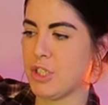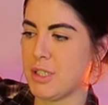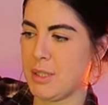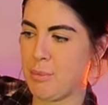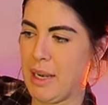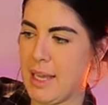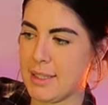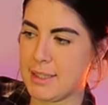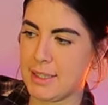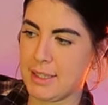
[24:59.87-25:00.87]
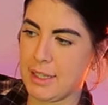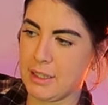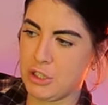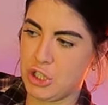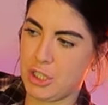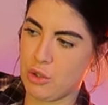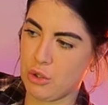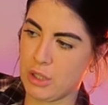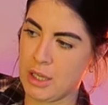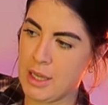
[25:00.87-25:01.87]
which is a plastic kind of
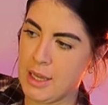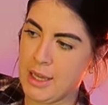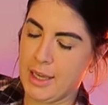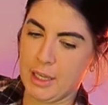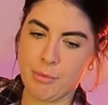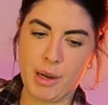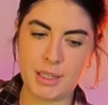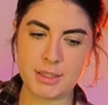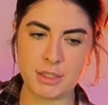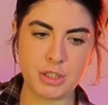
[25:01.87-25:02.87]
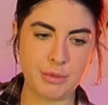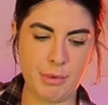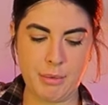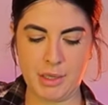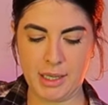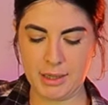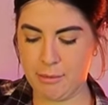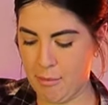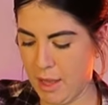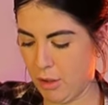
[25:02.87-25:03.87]
G-hook in comparison to maybe like the
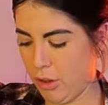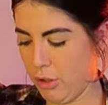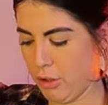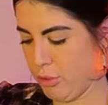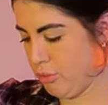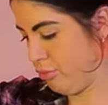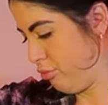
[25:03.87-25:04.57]
metal or